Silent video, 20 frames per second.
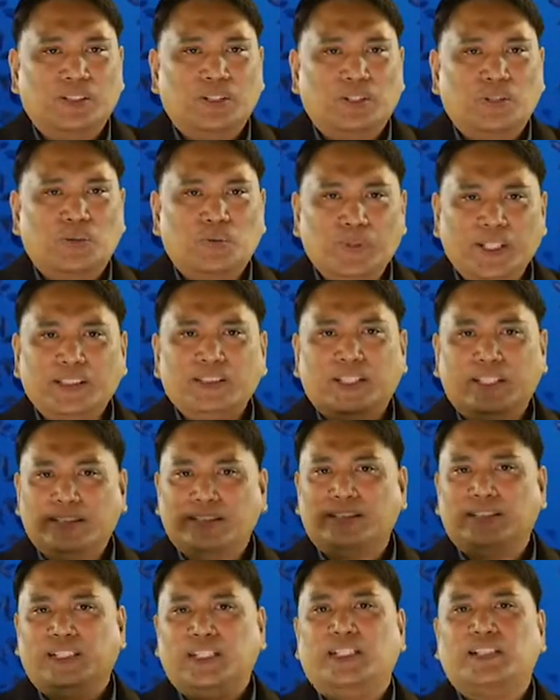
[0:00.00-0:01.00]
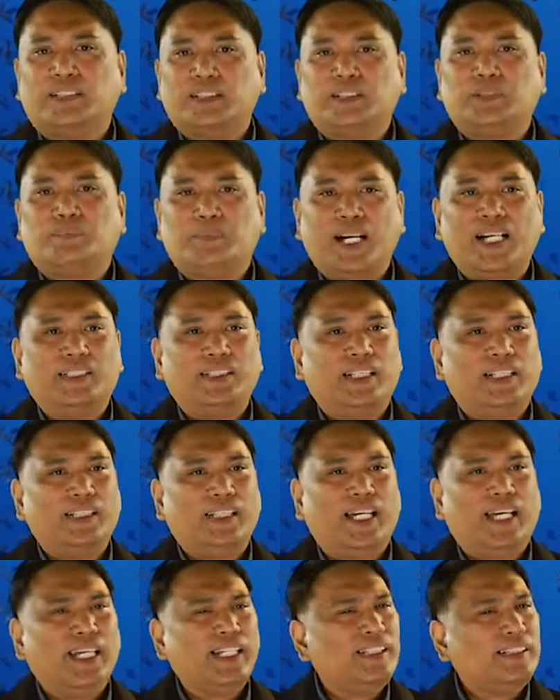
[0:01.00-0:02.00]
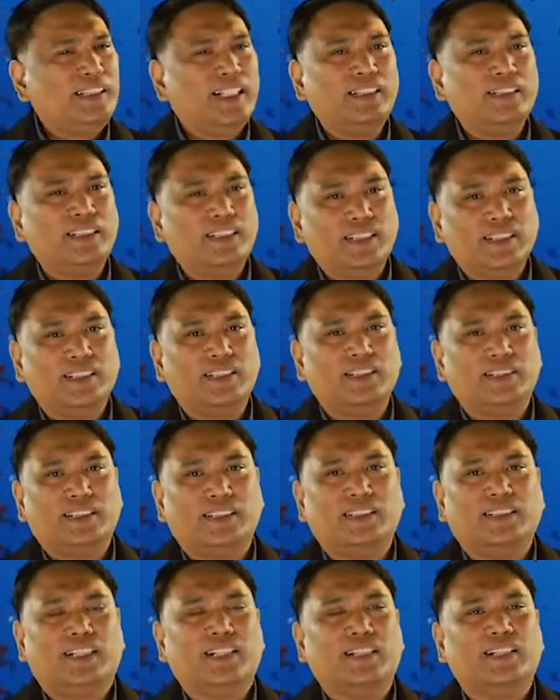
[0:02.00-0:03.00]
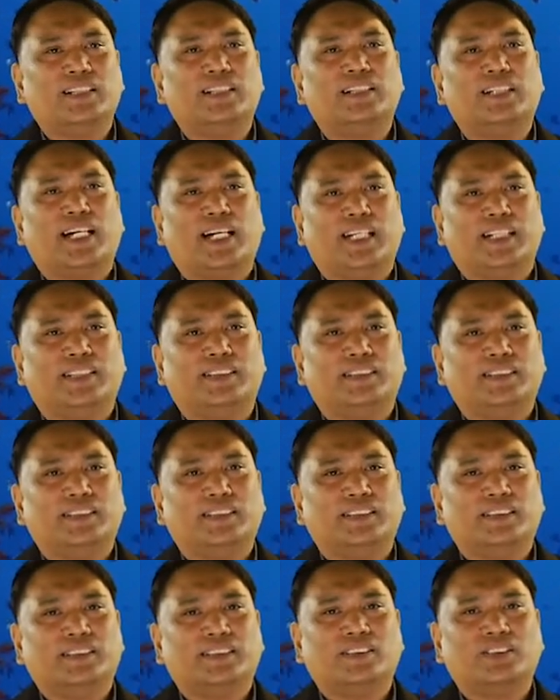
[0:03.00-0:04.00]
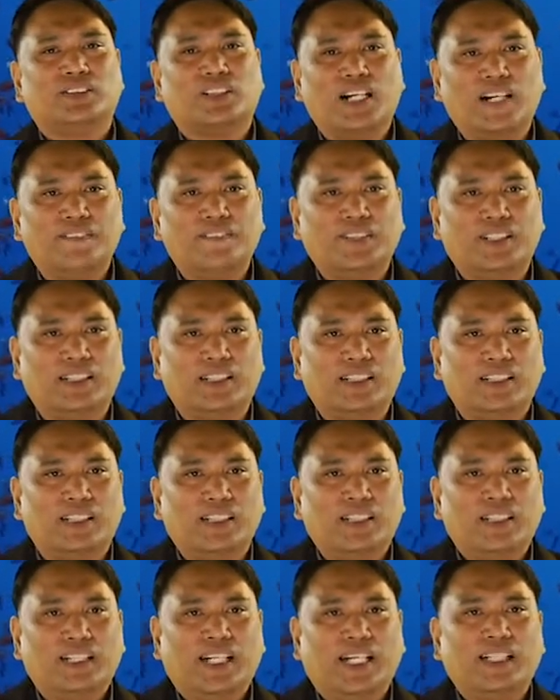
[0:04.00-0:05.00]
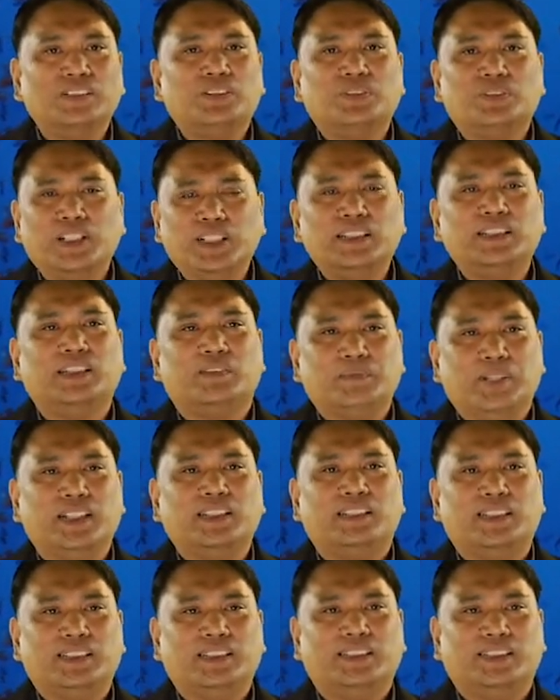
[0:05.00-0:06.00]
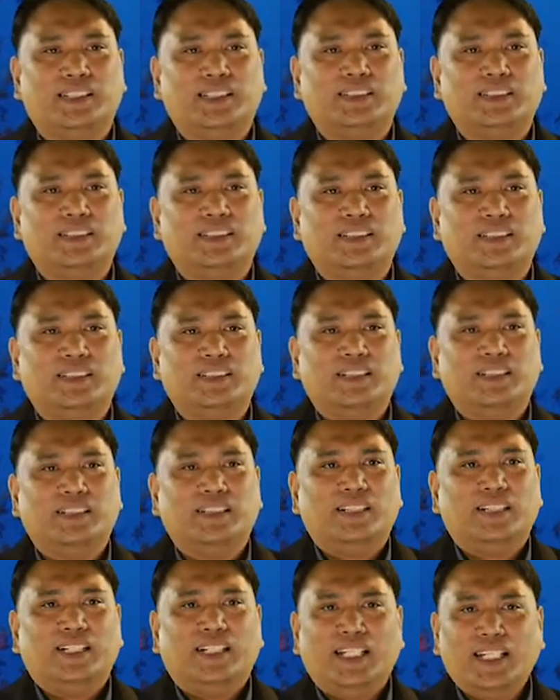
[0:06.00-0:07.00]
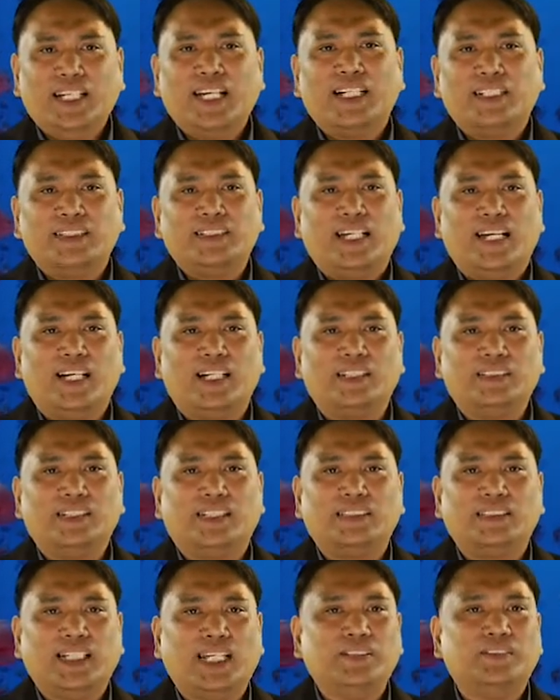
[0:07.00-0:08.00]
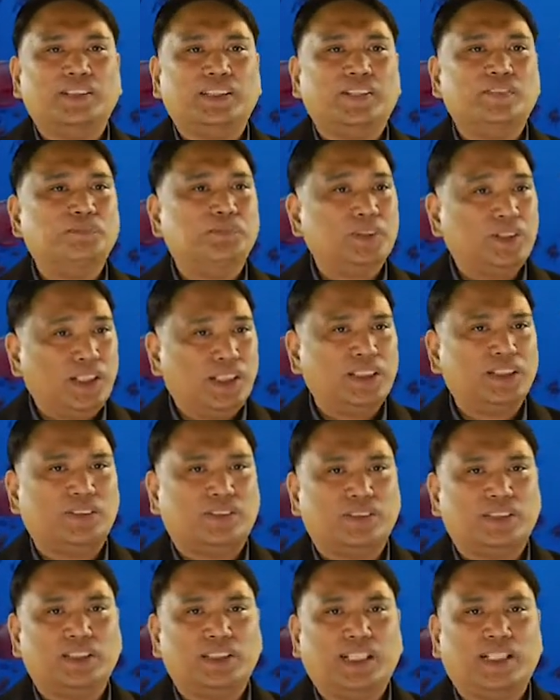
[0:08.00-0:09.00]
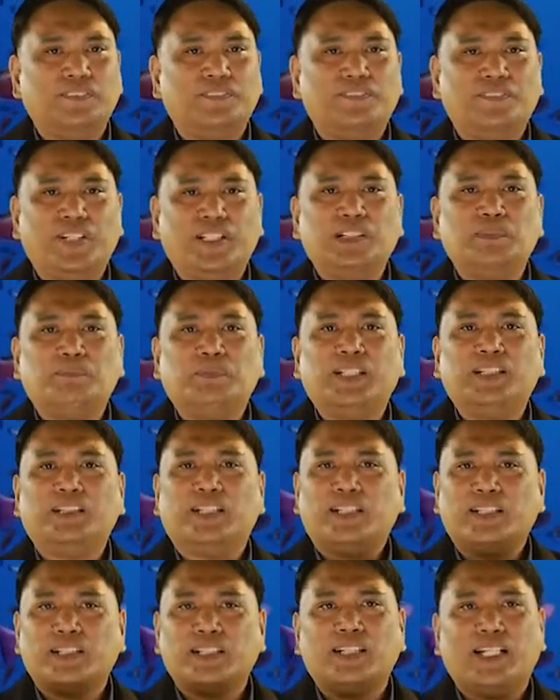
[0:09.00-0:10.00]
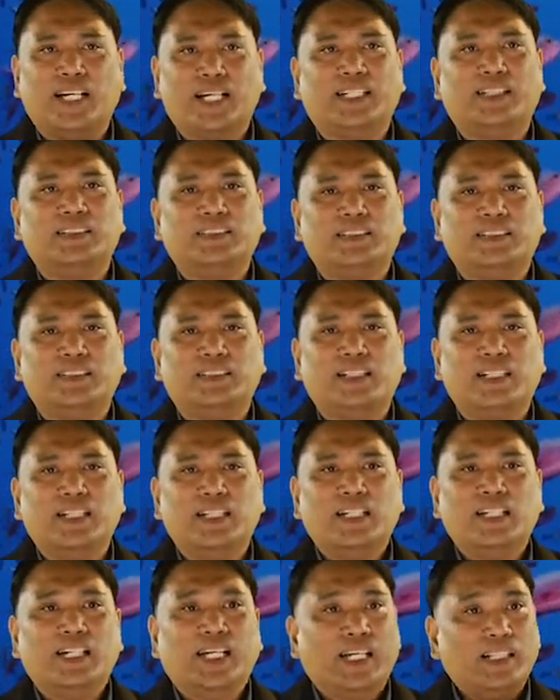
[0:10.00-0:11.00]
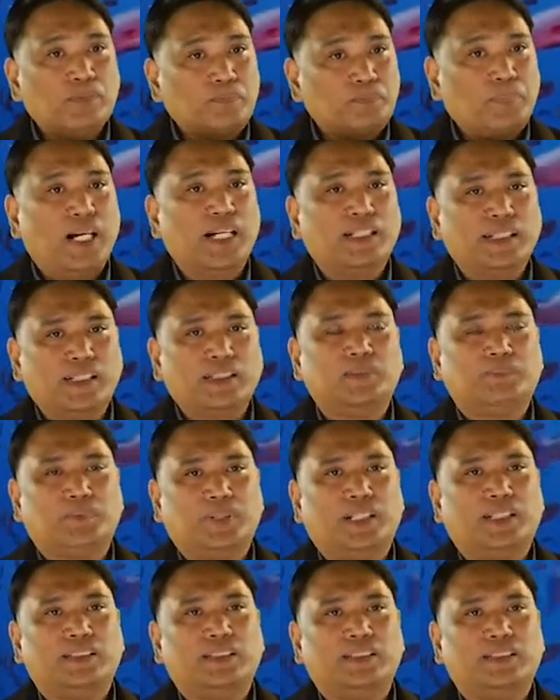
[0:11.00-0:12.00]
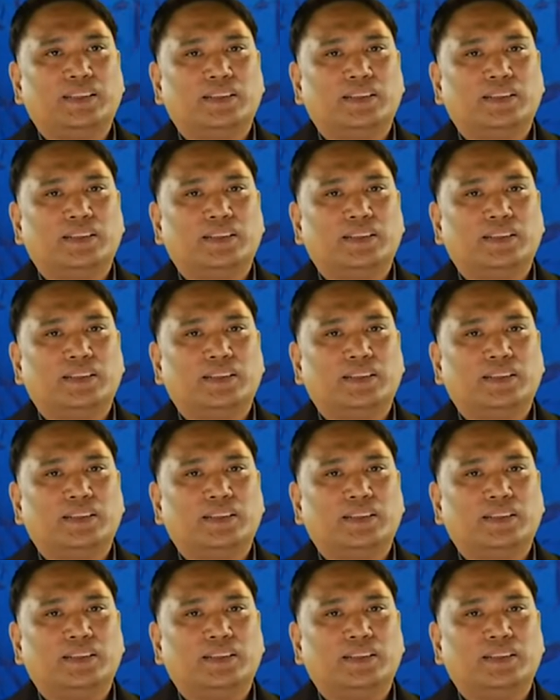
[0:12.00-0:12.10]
With a career spanning 18 years in the airline, travel, and tourism industries, he has held executive positions in Philippine Airlines and PAL Express,